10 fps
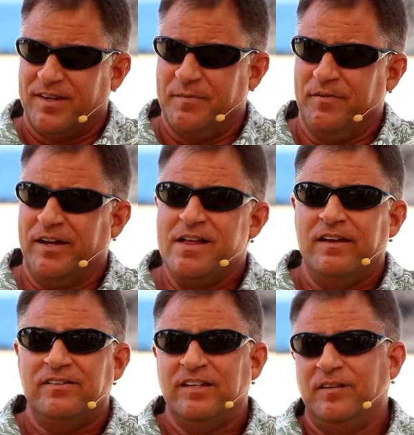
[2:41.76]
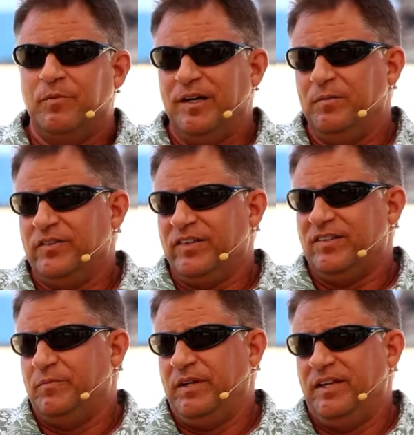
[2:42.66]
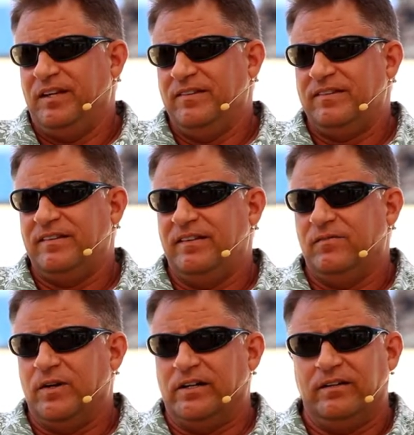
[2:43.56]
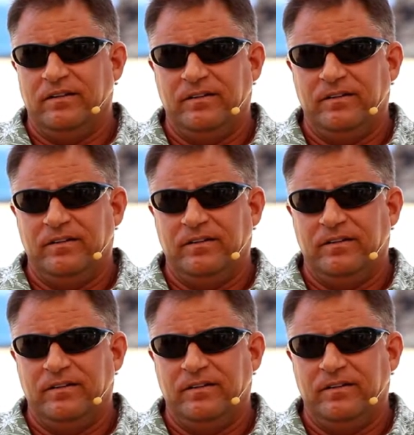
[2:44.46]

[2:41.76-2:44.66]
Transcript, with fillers: to be ready. See, the Bible says be instant, what?